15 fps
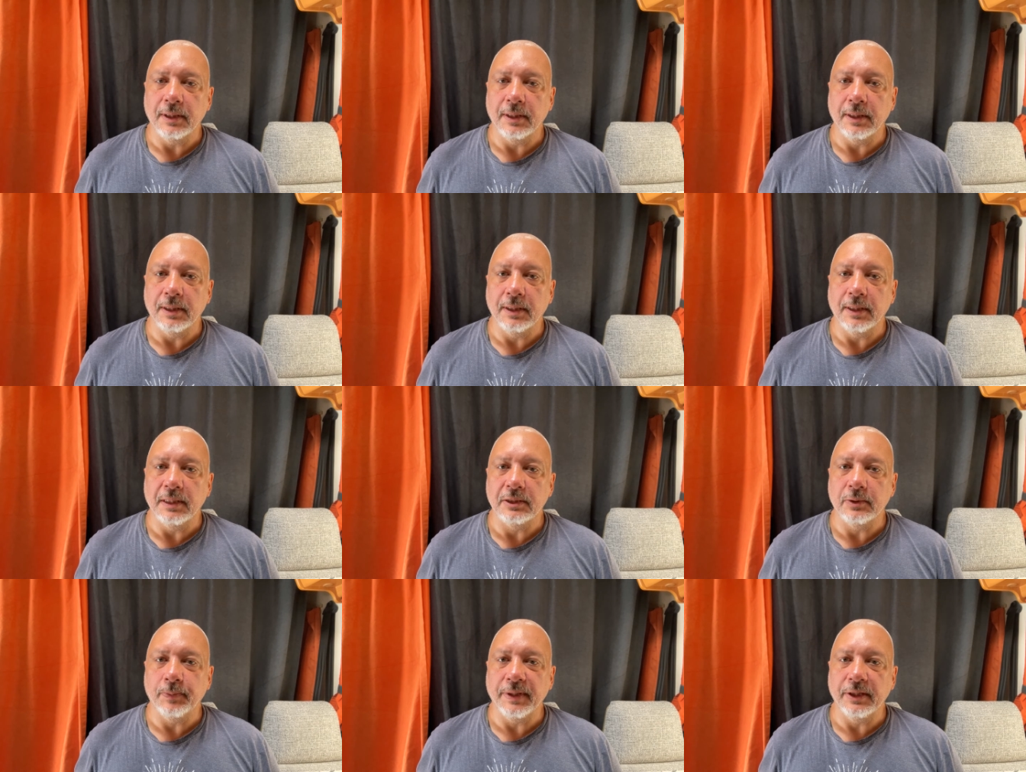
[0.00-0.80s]

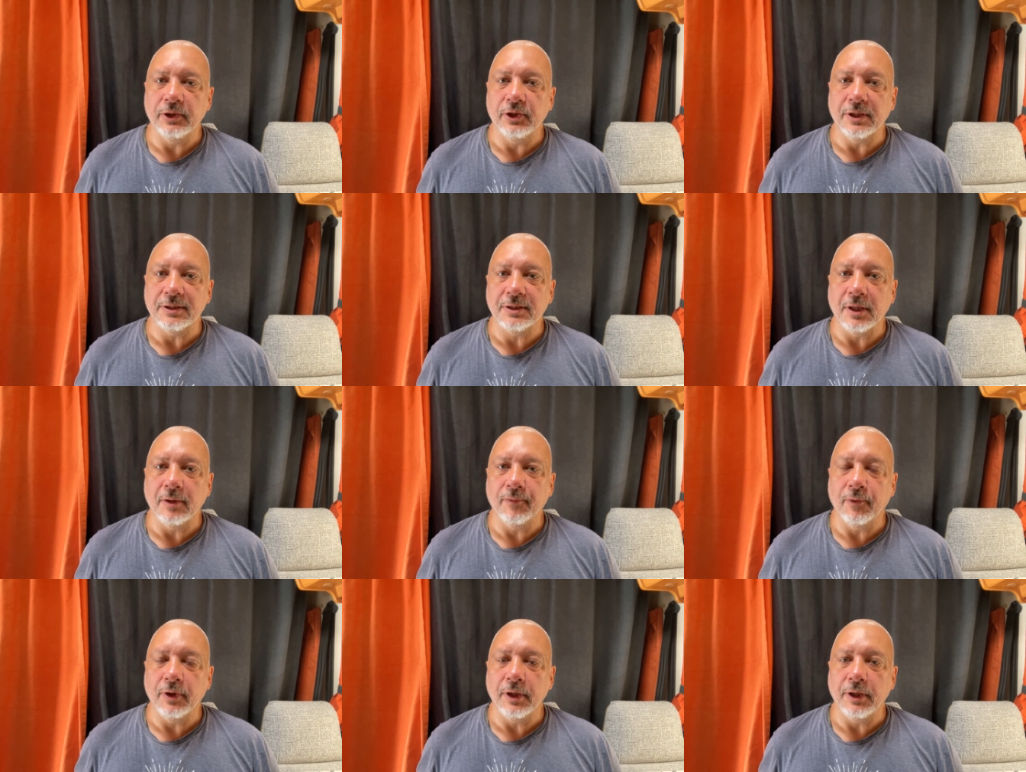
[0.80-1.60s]
it's been just
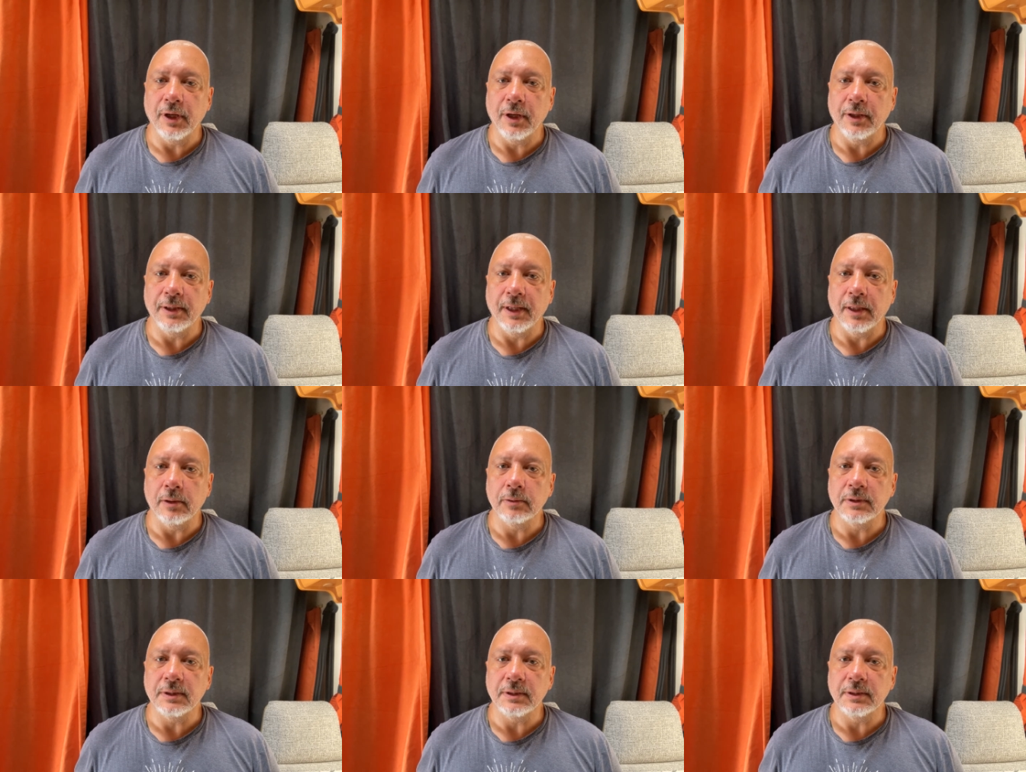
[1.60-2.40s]
over a year
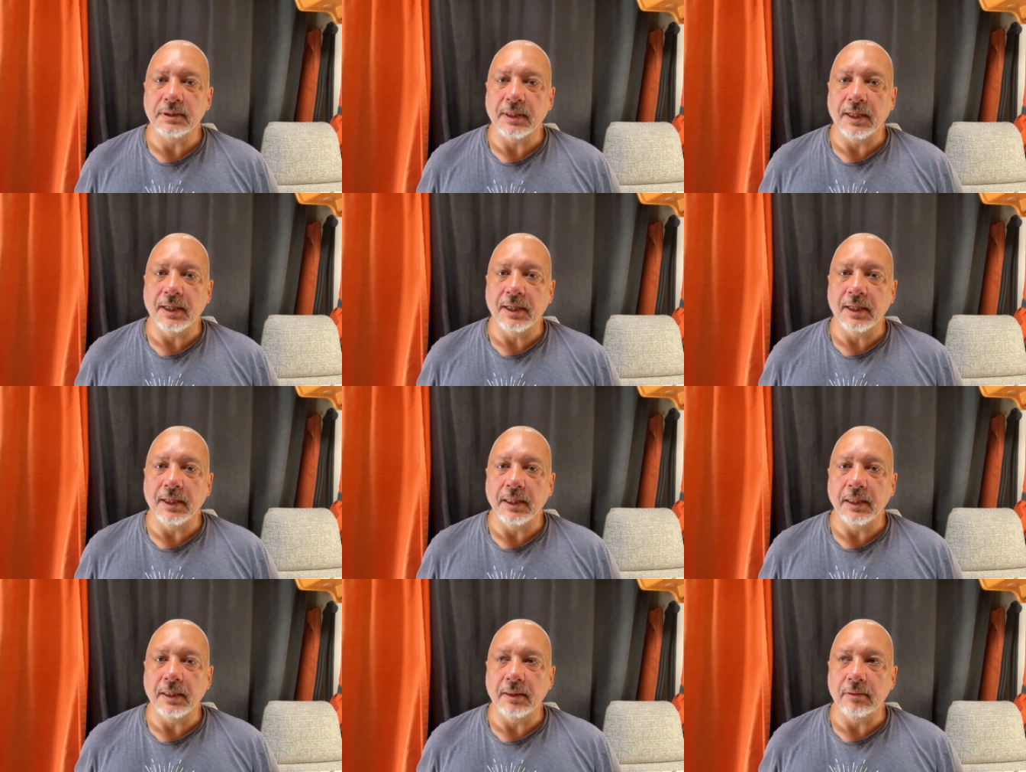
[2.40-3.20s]
now since
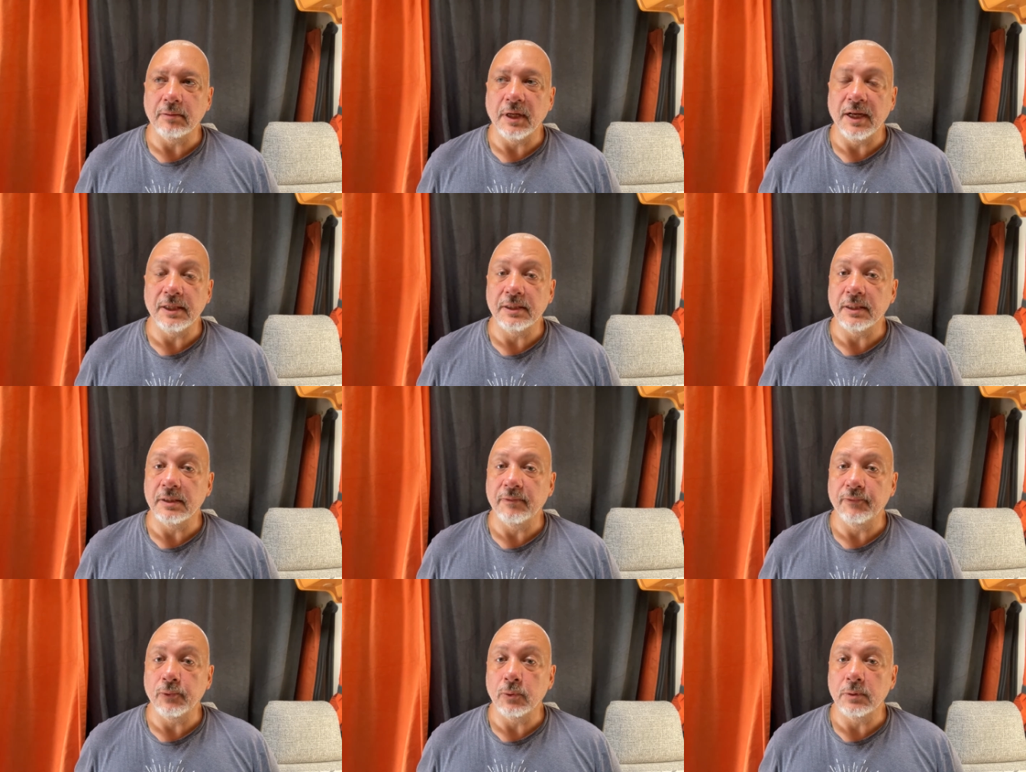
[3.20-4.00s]
I
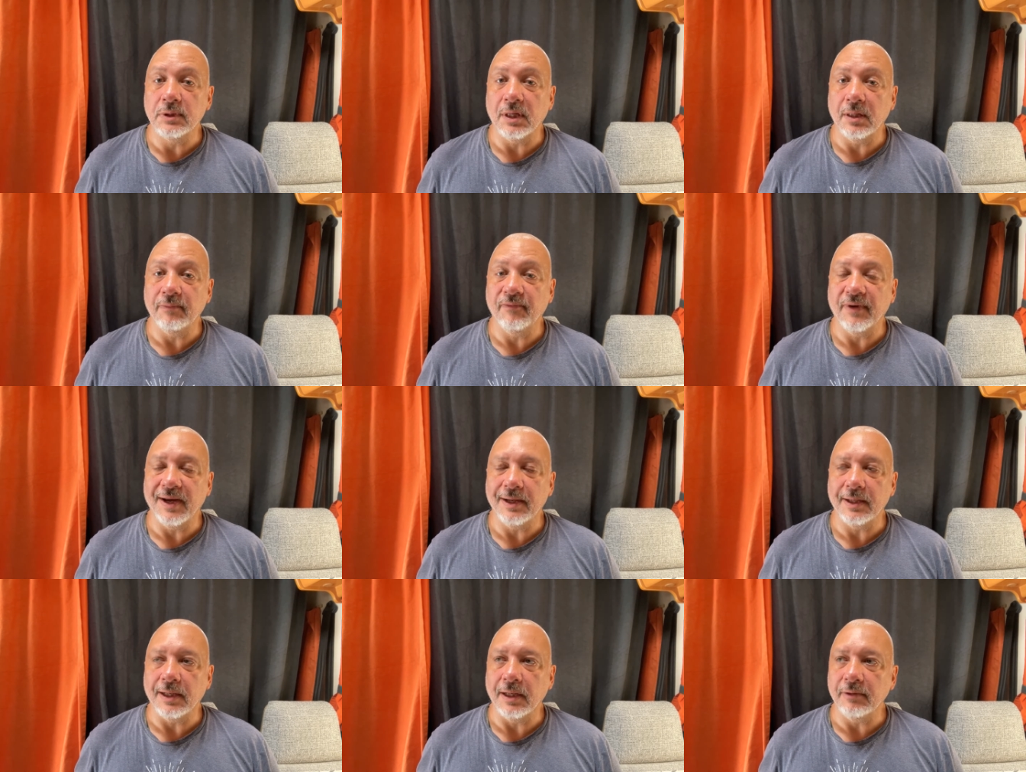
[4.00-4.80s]
entered full-time
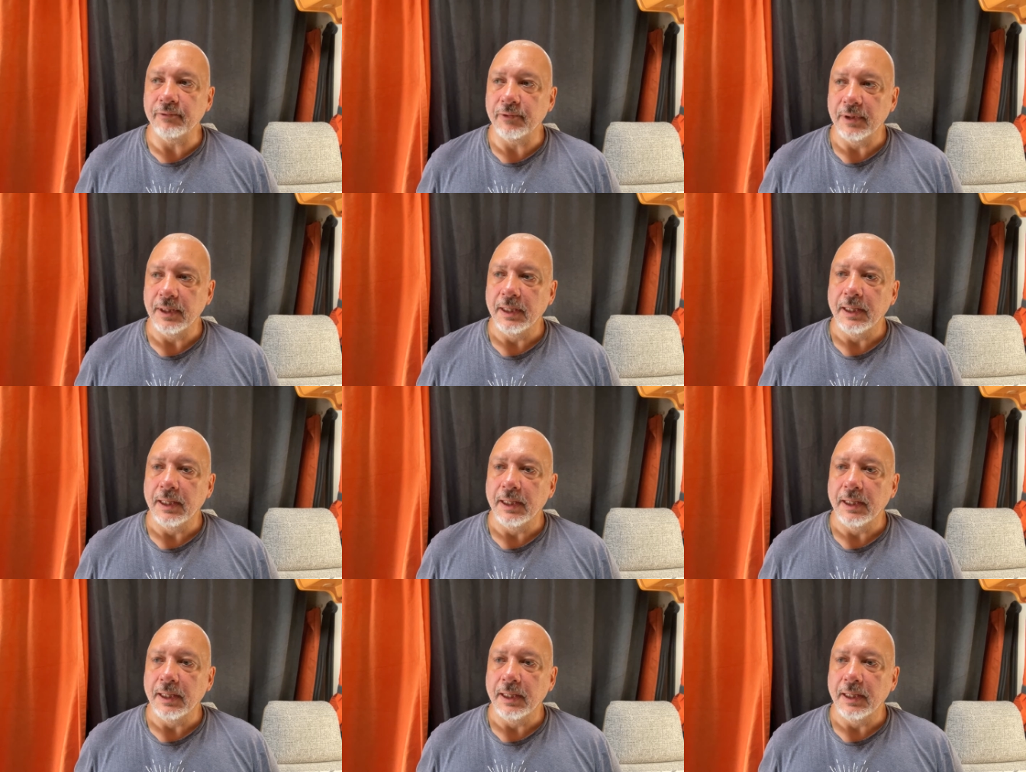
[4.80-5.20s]
van life.